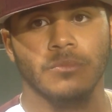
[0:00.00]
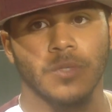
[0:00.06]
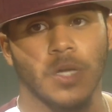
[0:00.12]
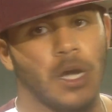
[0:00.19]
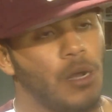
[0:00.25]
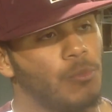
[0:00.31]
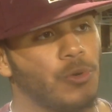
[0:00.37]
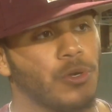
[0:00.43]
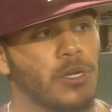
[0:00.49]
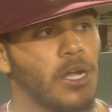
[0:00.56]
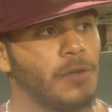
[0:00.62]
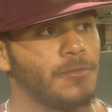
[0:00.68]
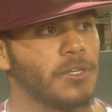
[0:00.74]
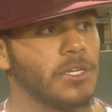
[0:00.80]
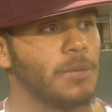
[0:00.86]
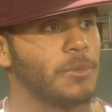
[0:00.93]
I'm real
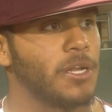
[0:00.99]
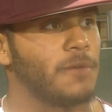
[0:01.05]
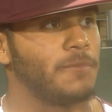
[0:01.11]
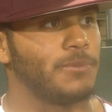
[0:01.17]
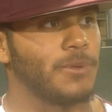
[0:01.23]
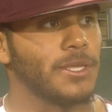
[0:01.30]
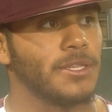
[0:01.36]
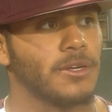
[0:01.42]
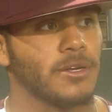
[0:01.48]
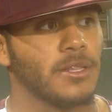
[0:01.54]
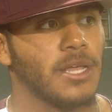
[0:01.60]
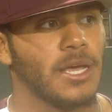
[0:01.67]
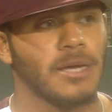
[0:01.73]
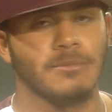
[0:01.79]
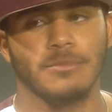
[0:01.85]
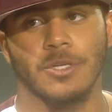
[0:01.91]
confident. I mean, I've played there a
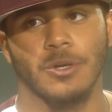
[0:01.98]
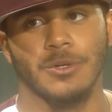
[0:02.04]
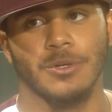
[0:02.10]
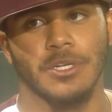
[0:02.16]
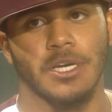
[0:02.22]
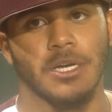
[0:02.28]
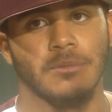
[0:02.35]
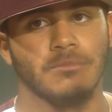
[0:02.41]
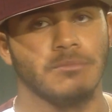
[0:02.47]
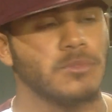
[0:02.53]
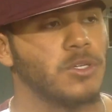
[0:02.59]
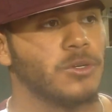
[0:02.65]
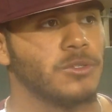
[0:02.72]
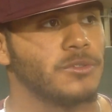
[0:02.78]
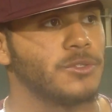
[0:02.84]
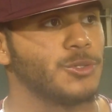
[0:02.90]
lot growing up,
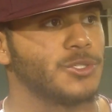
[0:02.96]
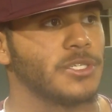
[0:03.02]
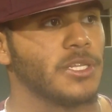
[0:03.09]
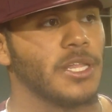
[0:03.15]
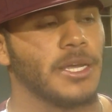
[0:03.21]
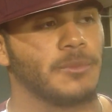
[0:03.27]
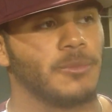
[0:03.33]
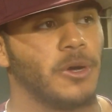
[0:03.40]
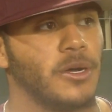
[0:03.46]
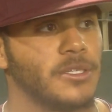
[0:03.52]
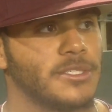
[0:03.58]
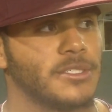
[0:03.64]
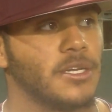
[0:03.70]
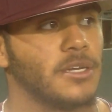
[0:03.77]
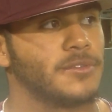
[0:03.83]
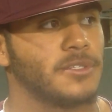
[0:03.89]
going through select ball and
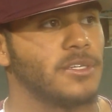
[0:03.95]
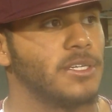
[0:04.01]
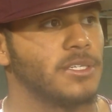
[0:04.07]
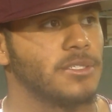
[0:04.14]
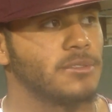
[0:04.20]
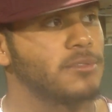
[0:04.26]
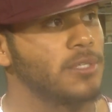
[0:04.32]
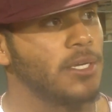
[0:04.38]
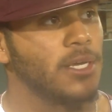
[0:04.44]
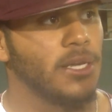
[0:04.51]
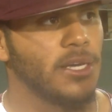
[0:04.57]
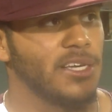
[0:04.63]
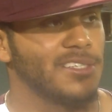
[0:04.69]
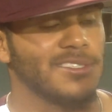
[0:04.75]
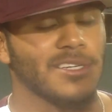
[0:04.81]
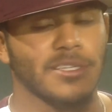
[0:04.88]
stuff. So
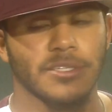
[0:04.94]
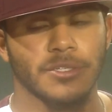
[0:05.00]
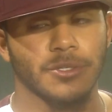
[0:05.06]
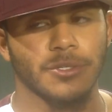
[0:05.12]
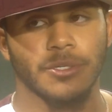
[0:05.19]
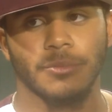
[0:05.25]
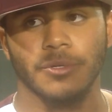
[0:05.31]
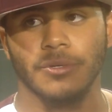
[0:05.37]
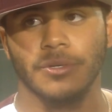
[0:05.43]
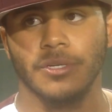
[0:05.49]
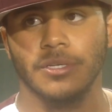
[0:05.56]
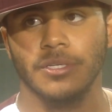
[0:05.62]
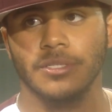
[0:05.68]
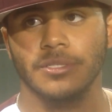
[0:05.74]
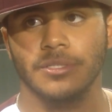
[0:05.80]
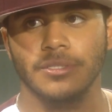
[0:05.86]
it's nothing new to me, really.